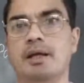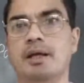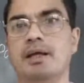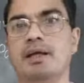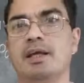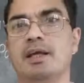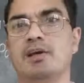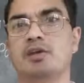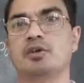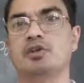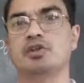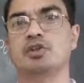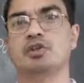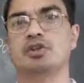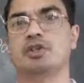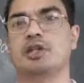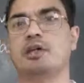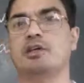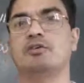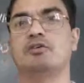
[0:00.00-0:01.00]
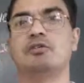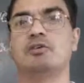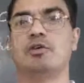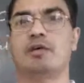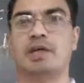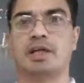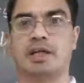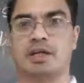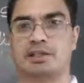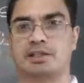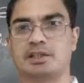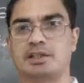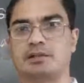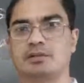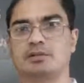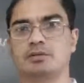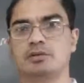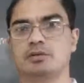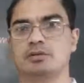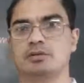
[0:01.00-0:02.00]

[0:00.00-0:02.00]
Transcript: I can also stand for election.